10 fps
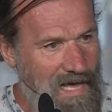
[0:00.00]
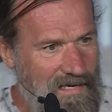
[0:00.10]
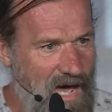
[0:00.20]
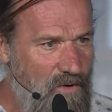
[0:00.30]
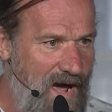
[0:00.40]

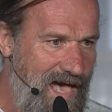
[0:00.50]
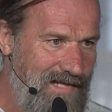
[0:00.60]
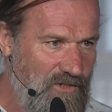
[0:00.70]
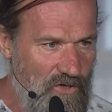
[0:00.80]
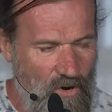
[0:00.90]
And now I
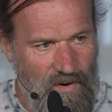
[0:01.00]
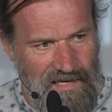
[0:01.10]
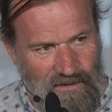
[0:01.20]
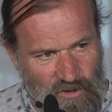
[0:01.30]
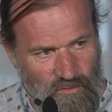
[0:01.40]
had to go
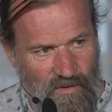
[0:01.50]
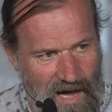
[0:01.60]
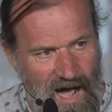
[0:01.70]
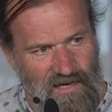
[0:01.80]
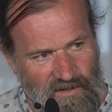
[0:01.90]
into
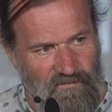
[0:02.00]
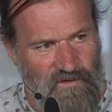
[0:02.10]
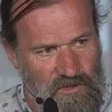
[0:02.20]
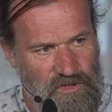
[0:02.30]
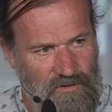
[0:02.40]
an
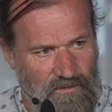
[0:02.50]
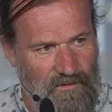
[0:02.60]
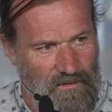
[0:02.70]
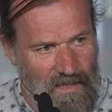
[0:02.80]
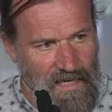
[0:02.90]

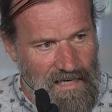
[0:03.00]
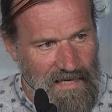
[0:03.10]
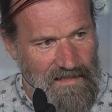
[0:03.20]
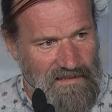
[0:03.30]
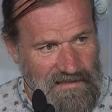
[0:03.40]
artificial
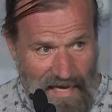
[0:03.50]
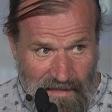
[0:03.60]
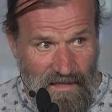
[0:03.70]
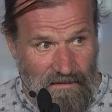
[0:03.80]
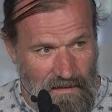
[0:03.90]

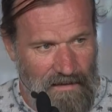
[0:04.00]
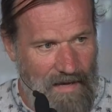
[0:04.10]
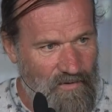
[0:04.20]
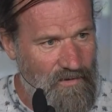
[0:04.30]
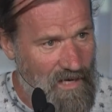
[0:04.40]
setting,
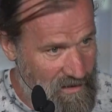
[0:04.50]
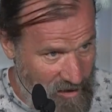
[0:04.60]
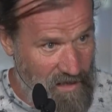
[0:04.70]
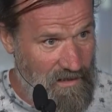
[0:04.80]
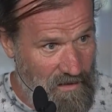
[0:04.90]

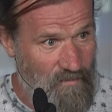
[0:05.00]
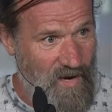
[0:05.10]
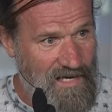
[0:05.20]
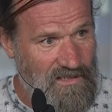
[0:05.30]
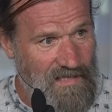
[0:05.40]
the
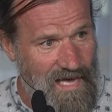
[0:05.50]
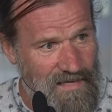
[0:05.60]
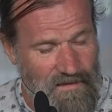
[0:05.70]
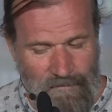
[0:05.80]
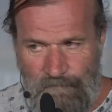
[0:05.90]
brain
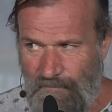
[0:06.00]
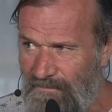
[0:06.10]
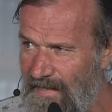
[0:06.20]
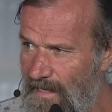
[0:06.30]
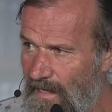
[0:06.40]
scan.
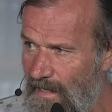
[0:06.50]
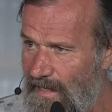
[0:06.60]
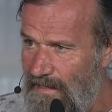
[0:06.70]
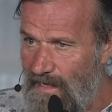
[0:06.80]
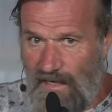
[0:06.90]

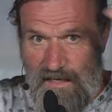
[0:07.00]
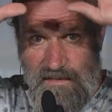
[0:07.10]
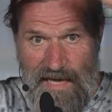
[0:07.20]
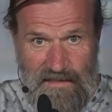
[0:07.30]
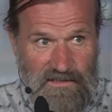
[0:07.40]
And
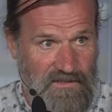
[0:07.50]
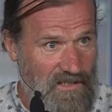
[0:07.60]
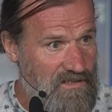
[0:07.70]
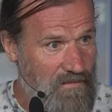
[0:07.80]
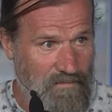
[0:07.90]
yeah, it's
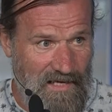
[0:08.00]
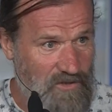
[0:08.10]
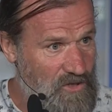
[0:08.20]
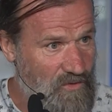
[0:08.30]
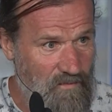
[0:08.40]
just a big
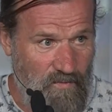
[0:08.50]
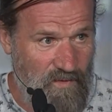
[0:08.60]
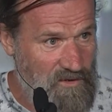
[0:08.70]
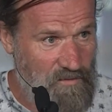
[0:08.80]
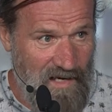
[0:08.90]
tube
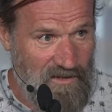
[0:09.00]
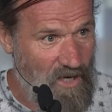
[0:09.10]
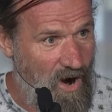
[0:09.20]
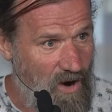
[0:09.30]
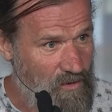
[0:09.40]
which makes a
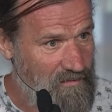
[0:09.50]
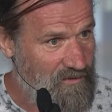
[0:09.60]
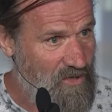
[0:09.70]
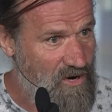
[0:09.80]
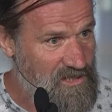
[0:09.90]
horrible
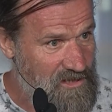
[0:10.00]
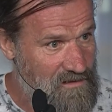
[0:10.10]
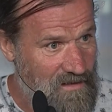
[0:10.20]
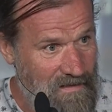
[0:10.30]
noise.